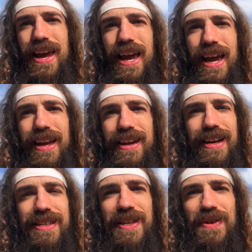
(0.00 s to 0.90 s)
And
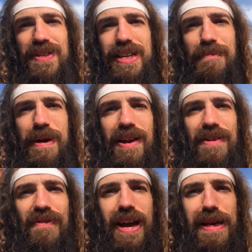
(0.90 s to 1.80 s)
continue to step out
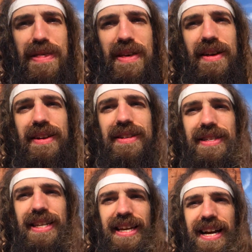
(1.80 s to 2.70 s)
on faith,
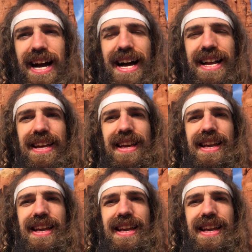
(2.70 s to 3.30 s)
seeking God,